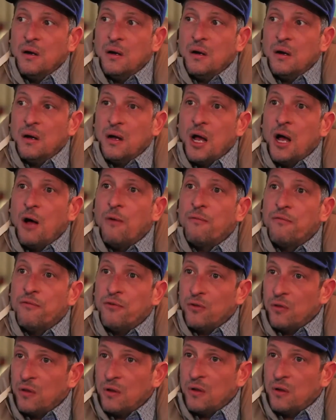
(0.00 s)

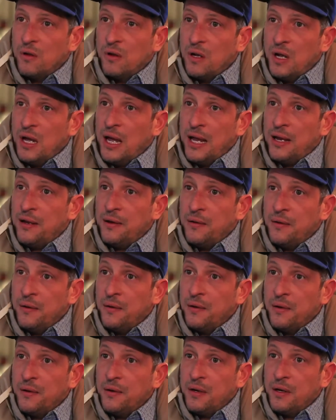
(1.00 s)
helpful at
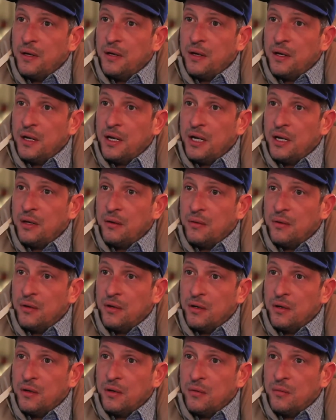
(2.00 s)
in
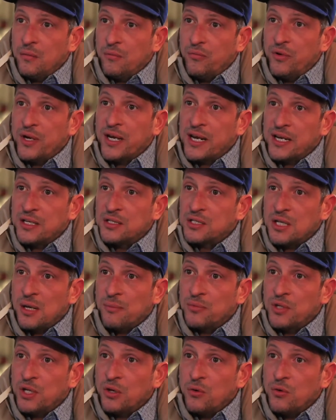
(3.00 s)
bringing
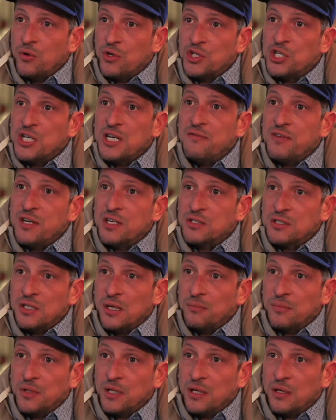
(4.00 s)
something or achieving
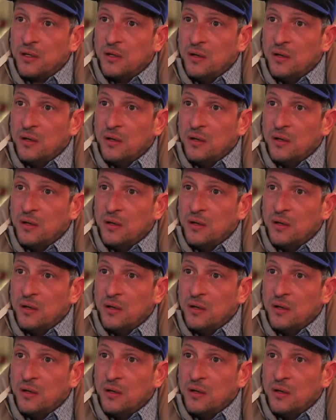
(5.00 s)
something,